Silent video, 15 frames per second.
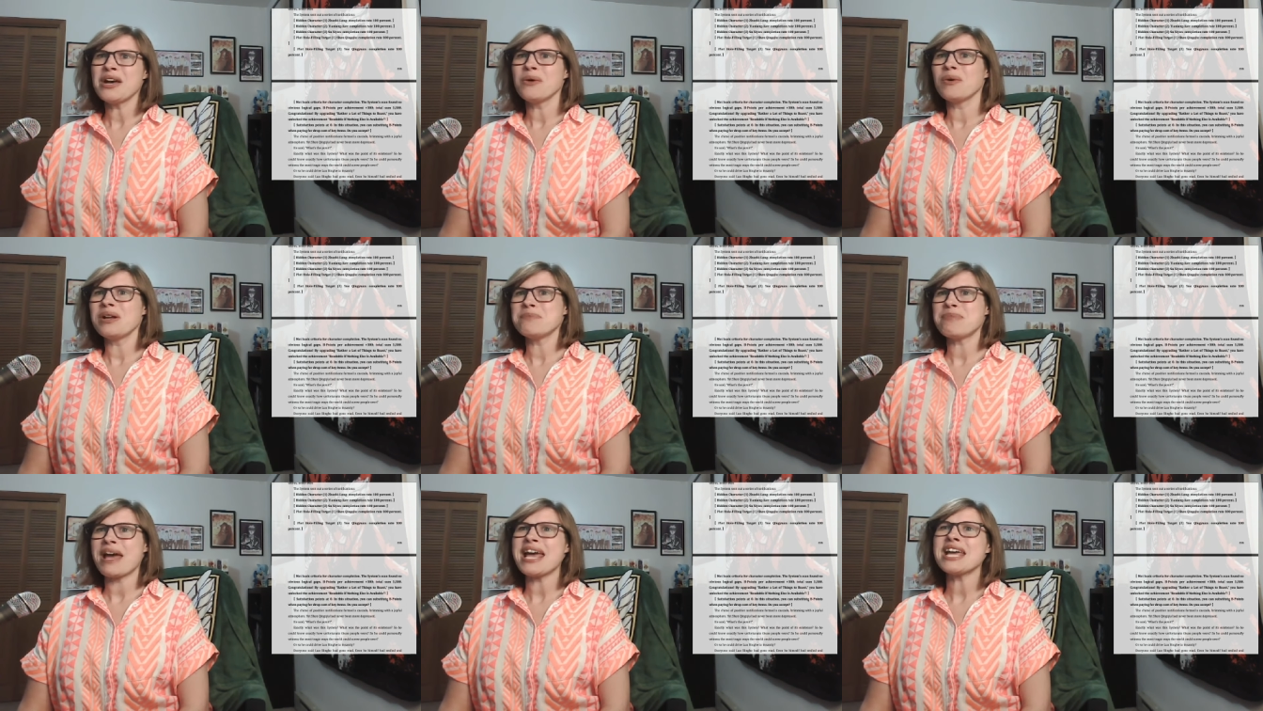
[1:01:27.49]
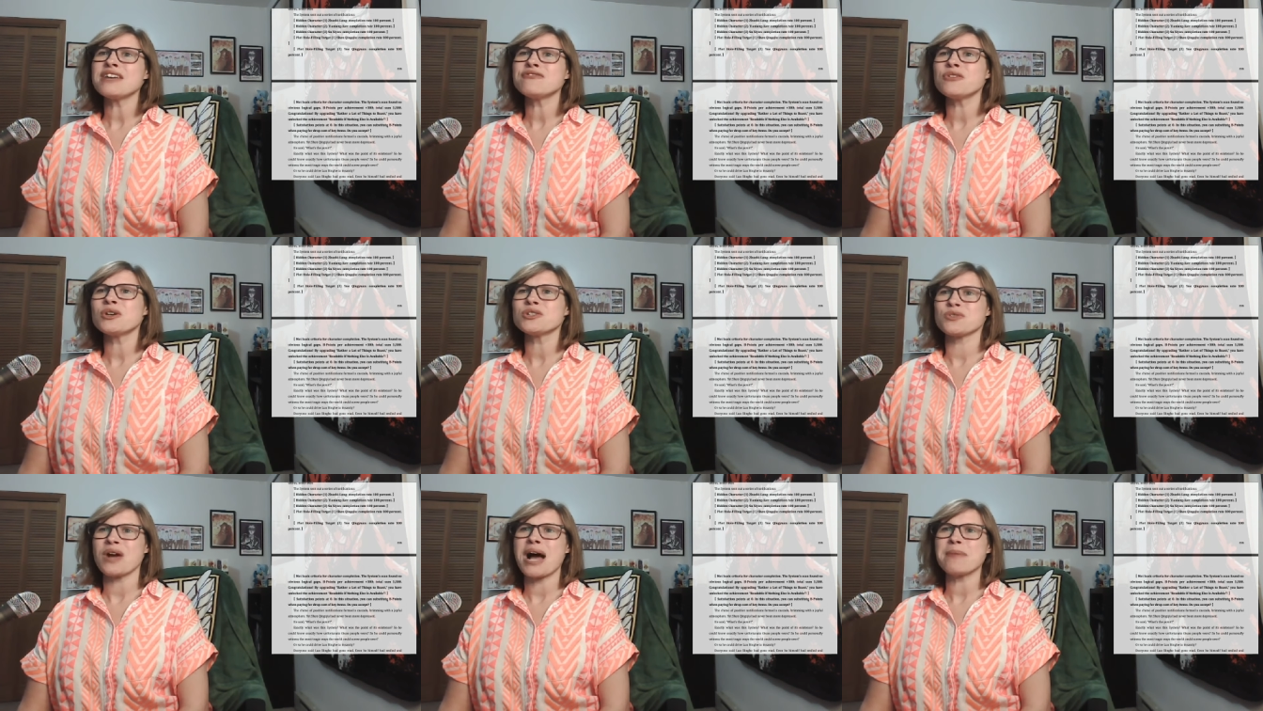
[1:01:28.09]
when paying
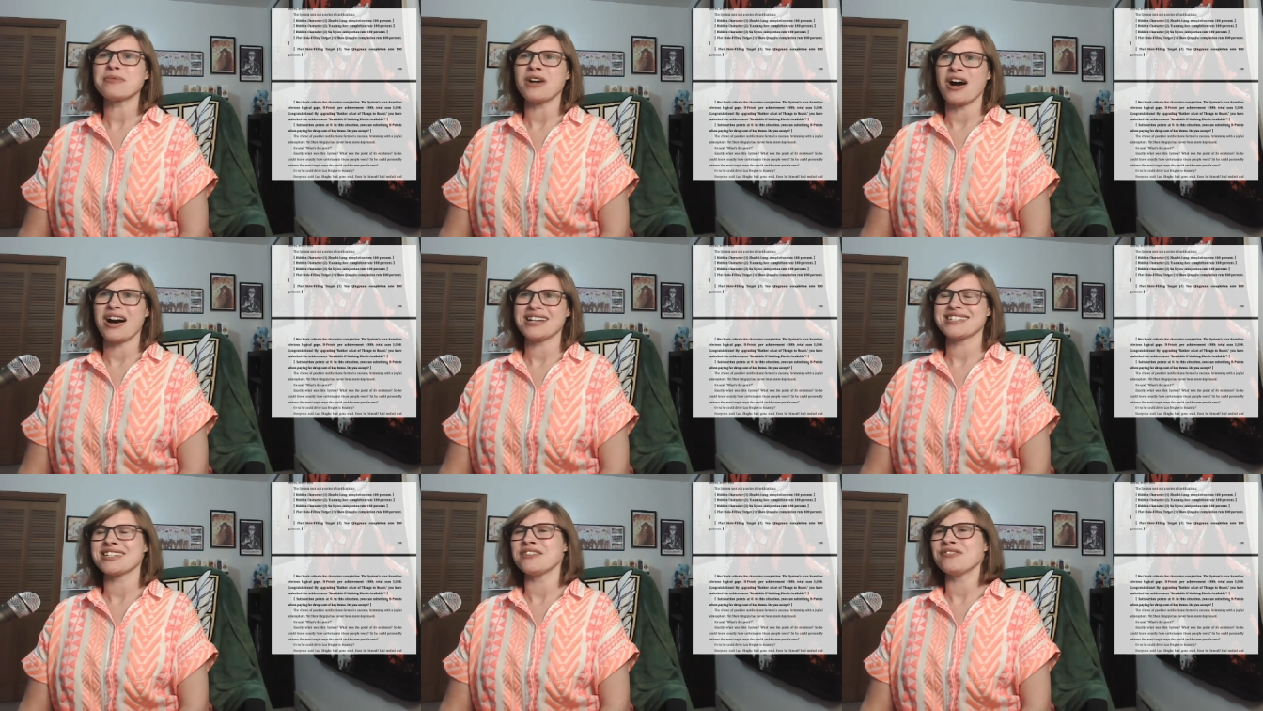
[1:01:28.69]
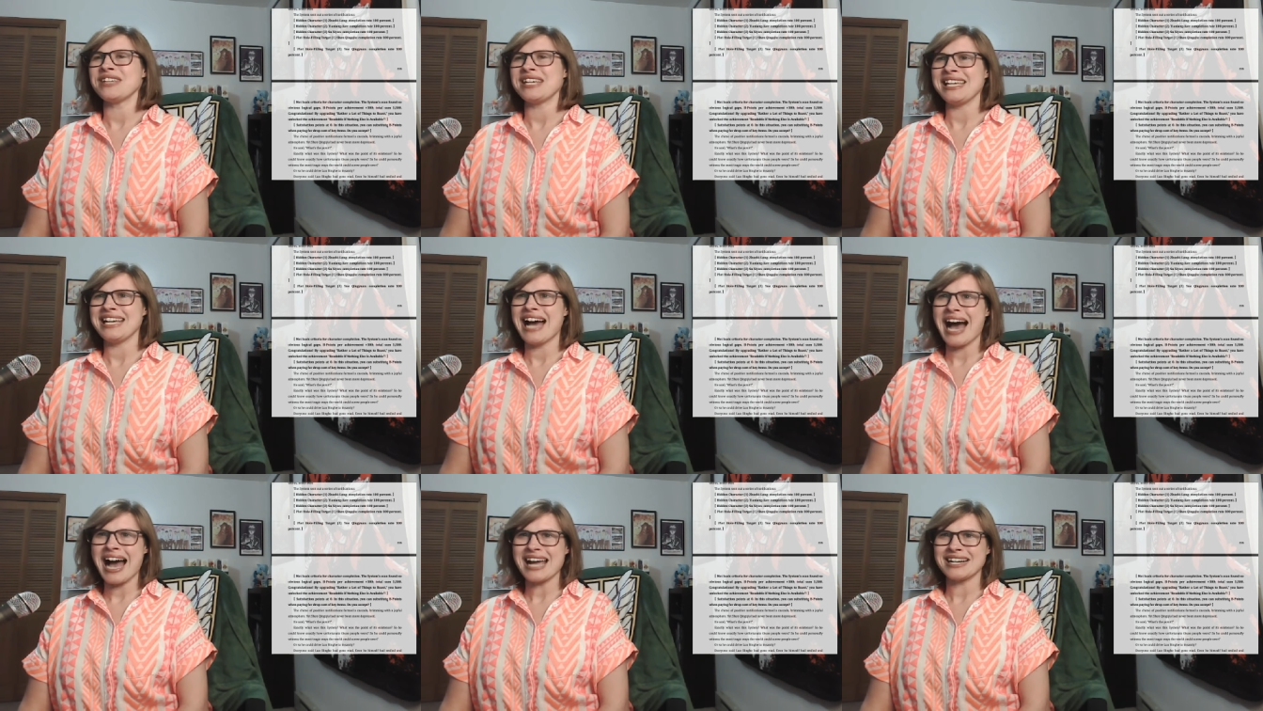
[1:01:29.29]
for drop cost of key
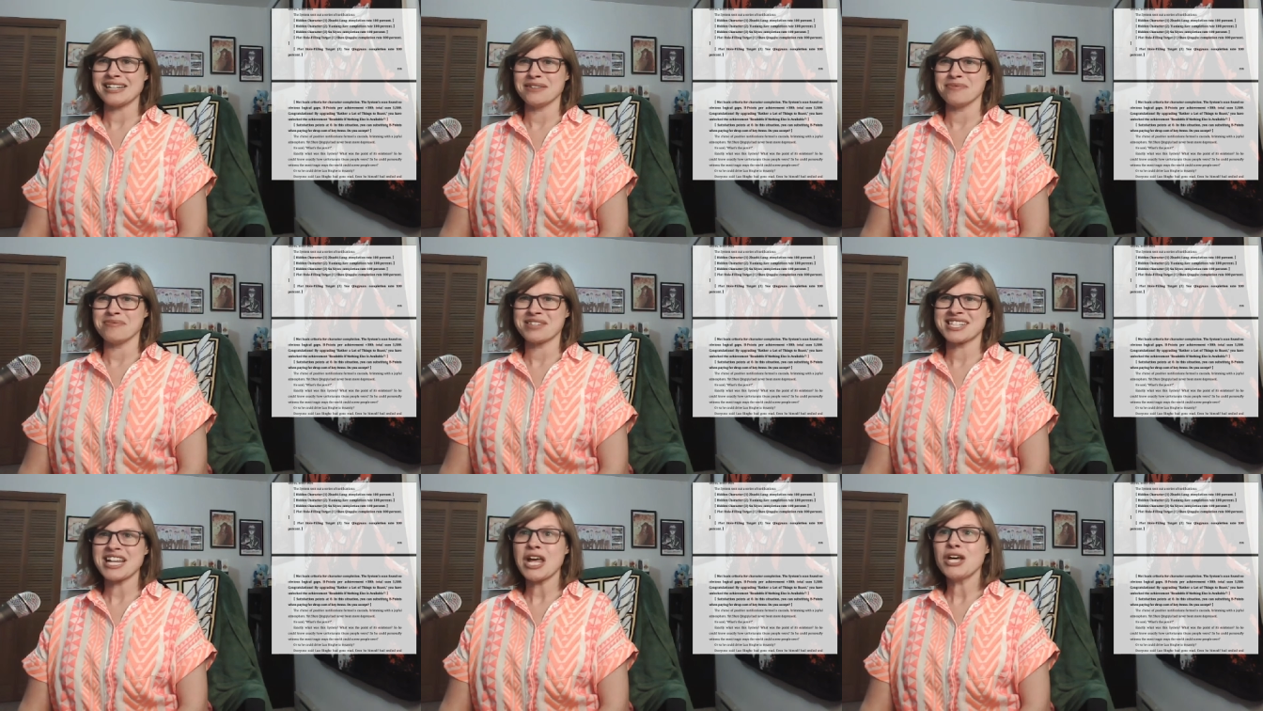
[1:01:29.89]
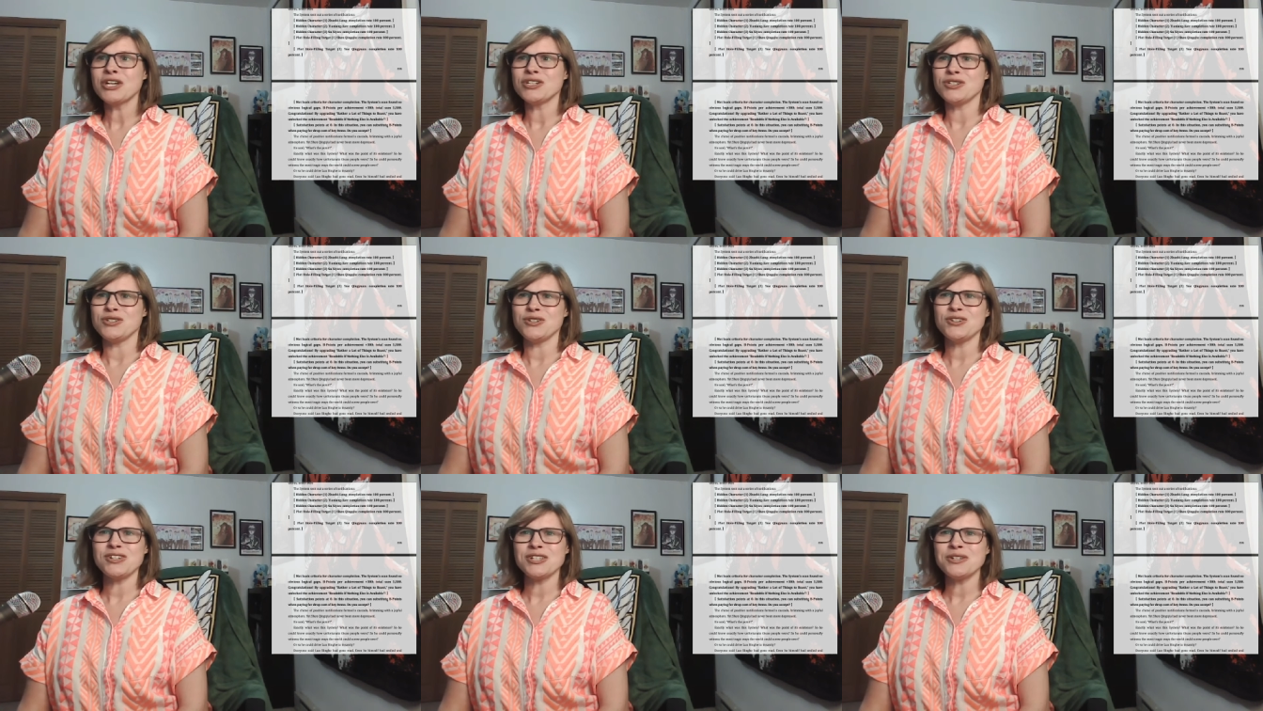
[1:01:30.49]
items. Do
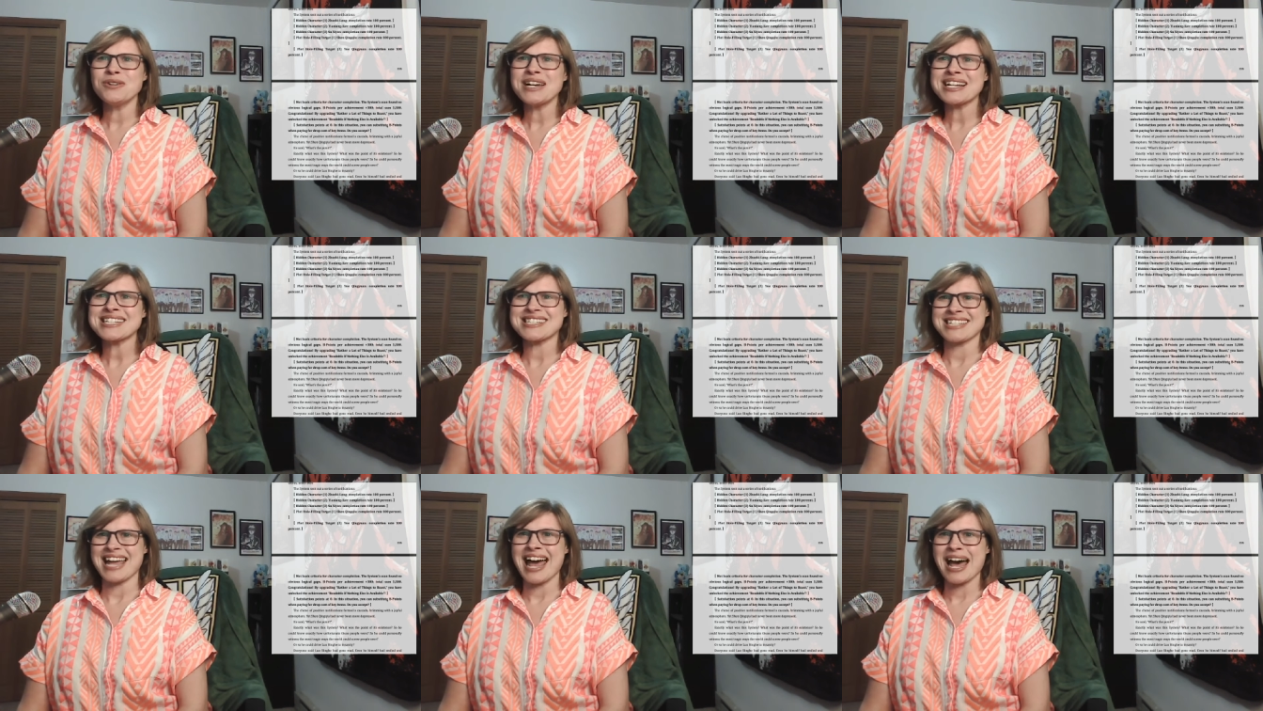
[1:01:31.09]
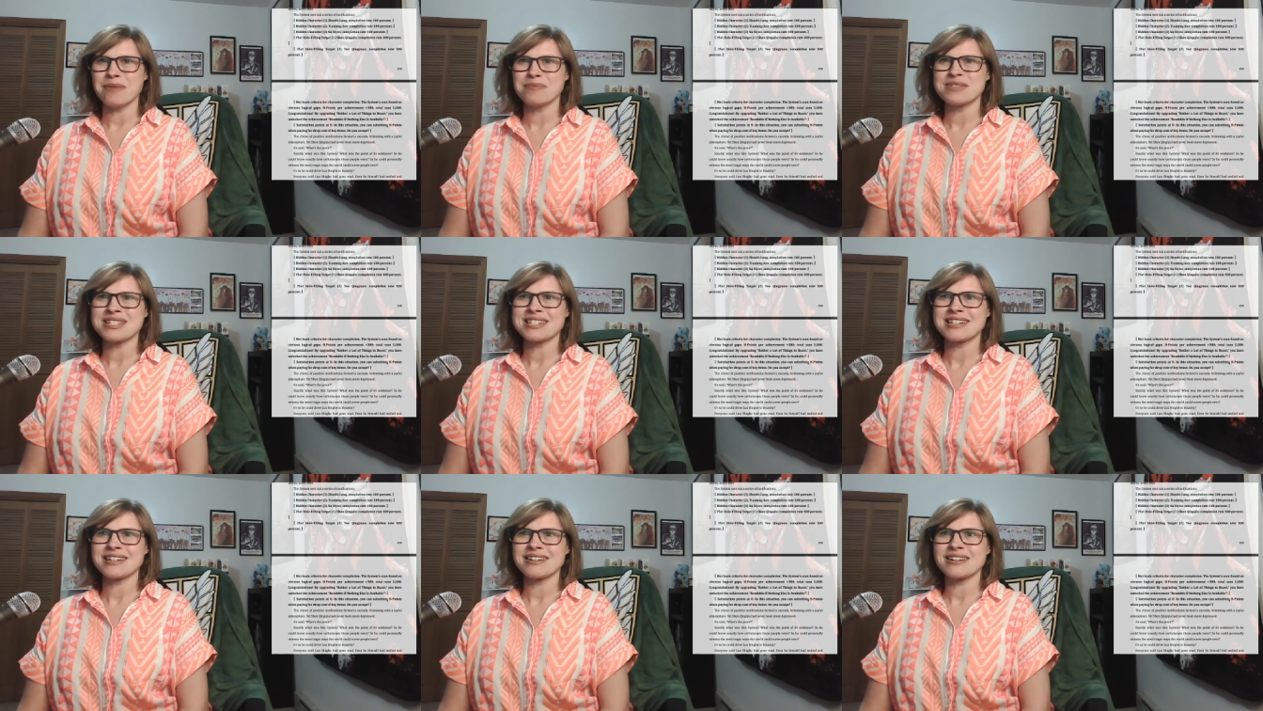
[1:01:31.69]
you
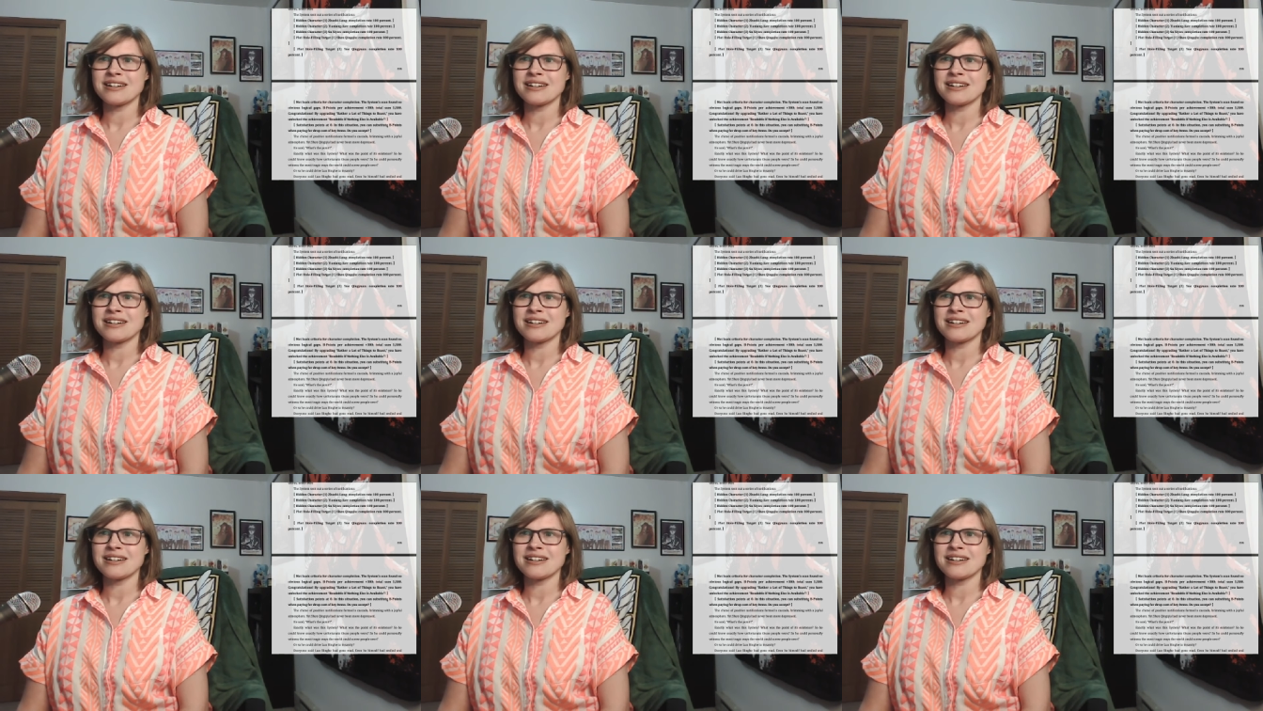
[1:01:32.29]
accept?